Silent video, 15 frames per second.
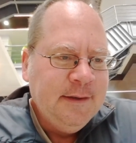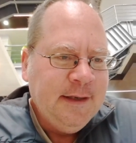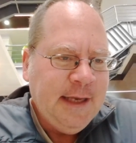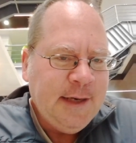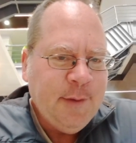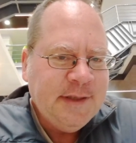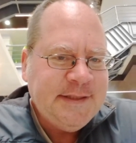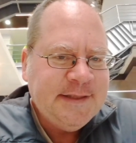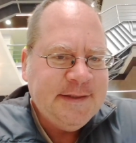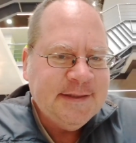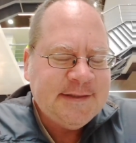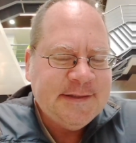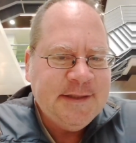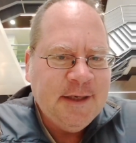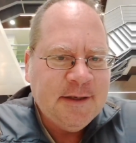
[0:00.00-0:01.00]
anyways,
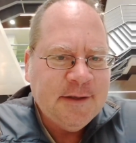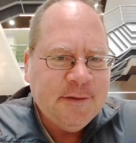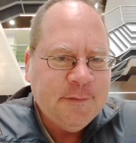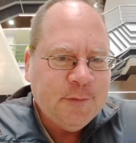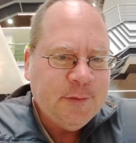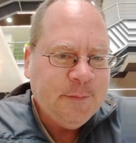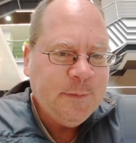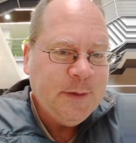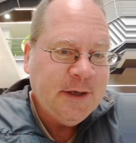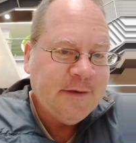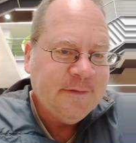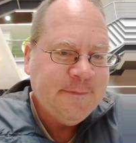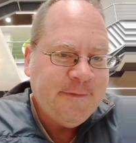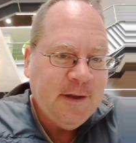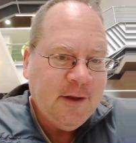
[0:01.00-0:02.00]
this young
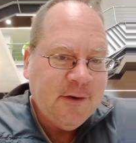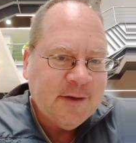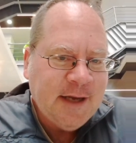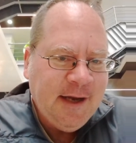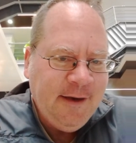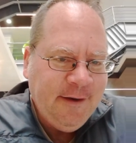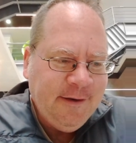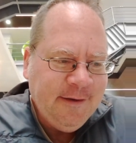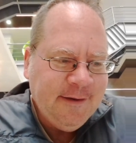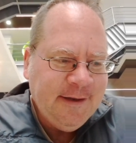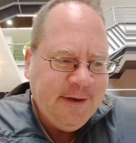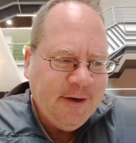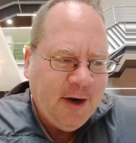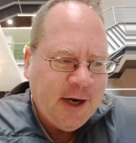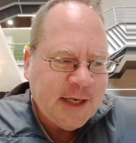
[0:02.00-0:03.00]
fellow got in
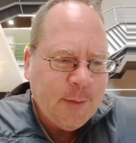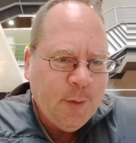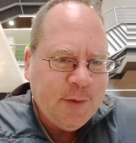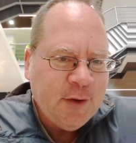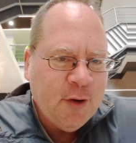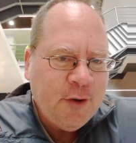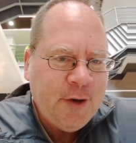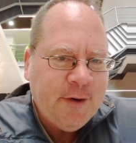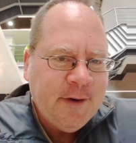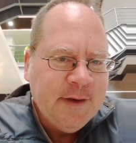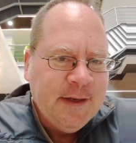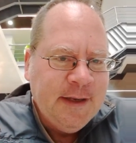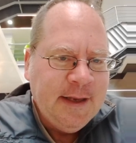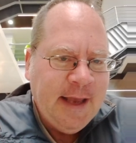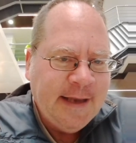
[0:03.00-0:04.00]
an argument with the owner.
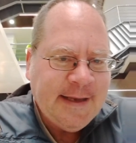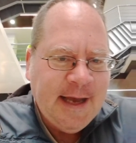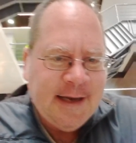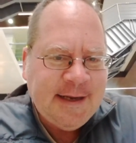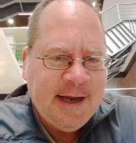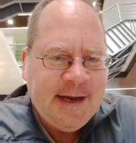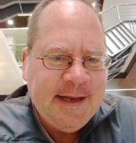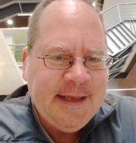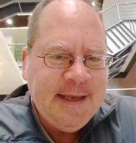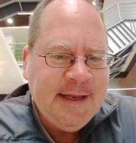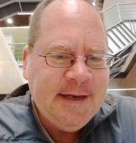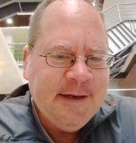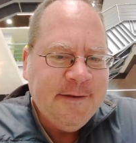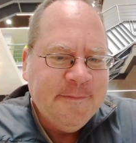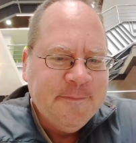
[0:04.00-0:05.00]
It got kind of
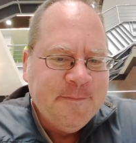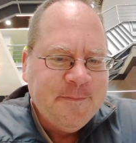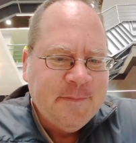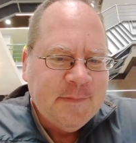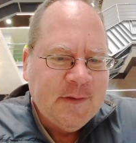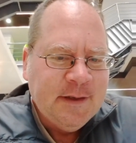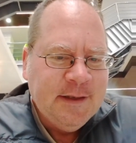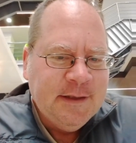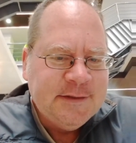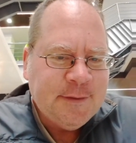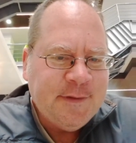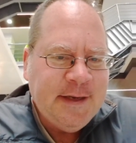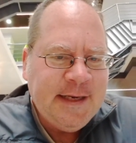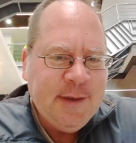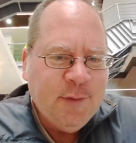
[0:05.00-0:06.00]
heated, so
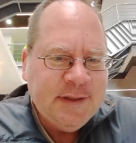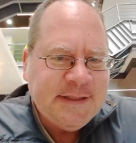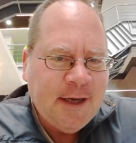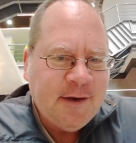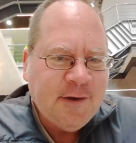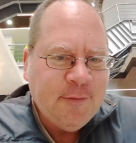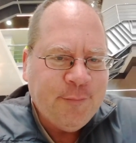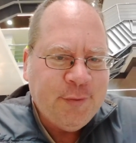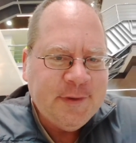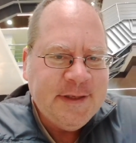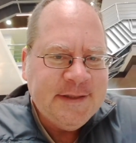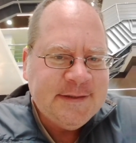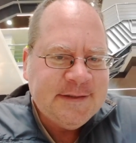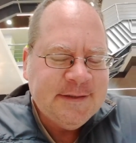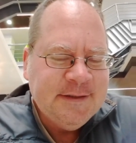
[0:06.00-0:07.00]
then he went down to the
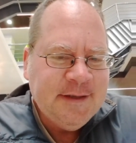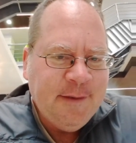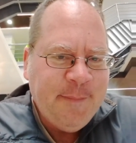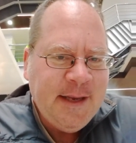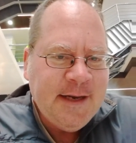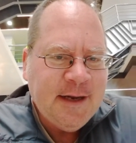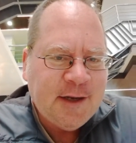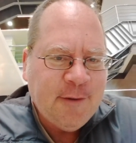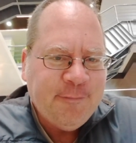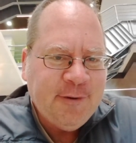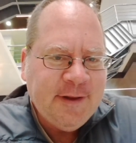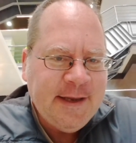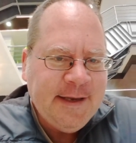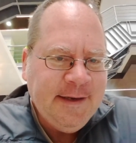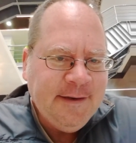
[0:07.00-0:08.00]
police and made a
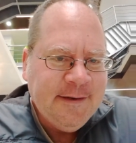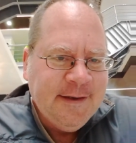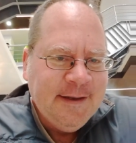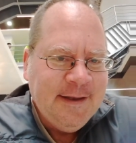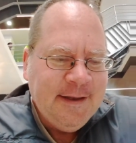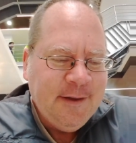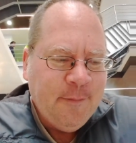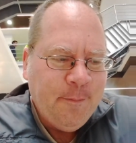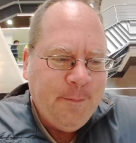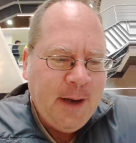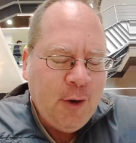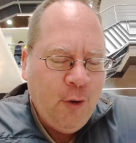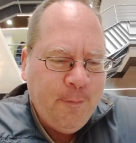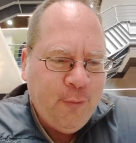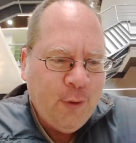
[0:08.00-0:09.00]
complaint. My
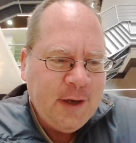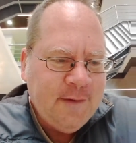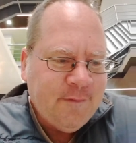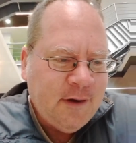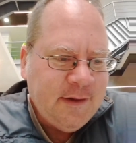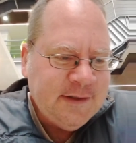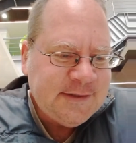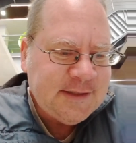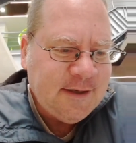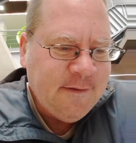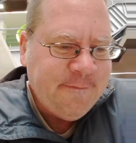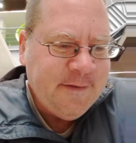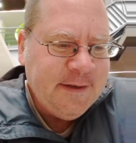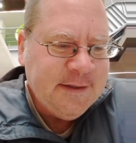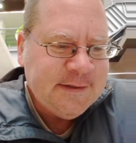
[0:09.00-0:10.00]
whole point of all this
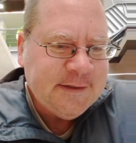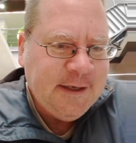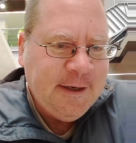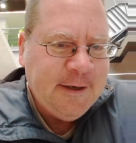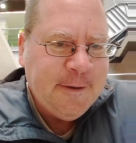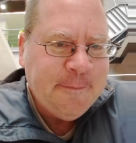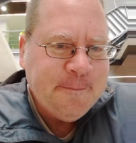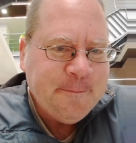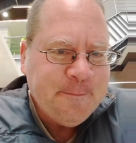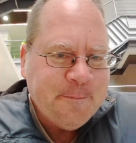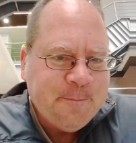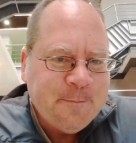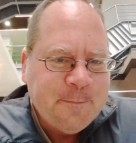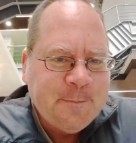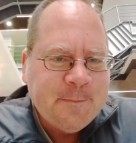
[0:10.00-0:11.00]
stuff is
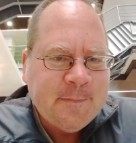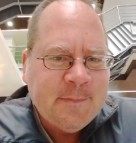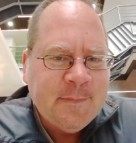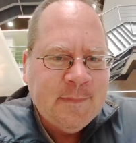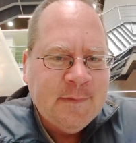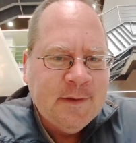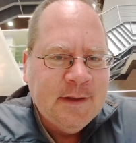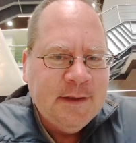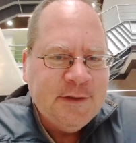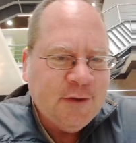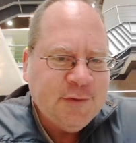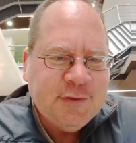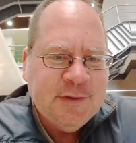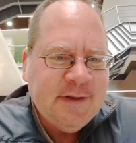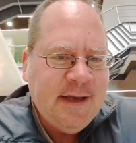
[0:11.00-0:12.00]

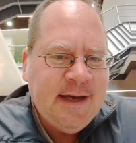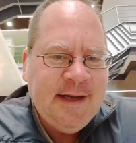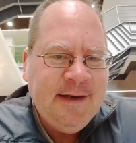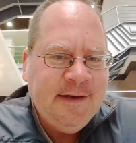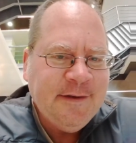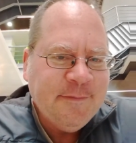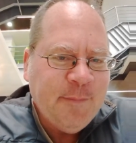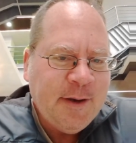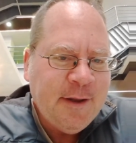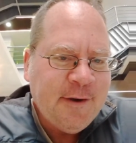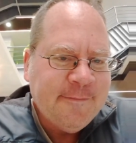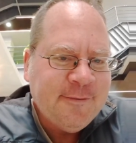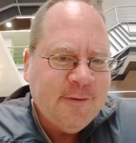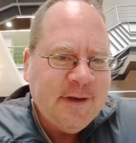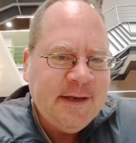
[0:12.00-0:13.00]
don't do that. And then my other
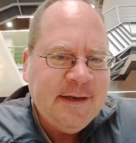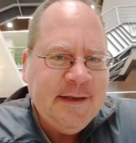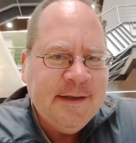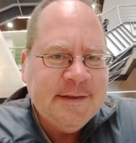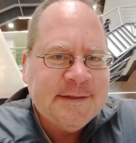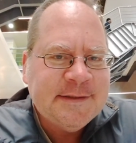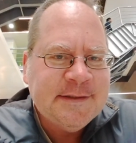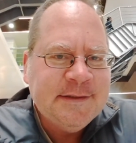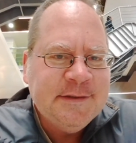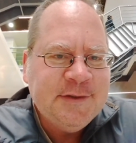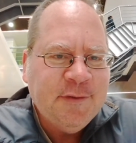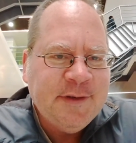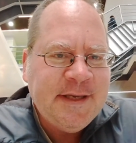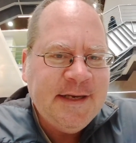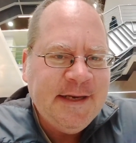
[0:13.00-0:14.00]
point is
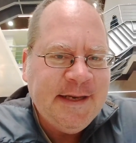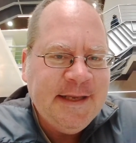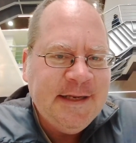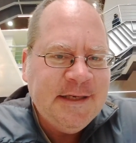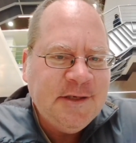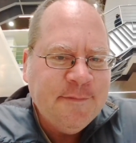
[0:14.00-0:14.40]
don't get in heated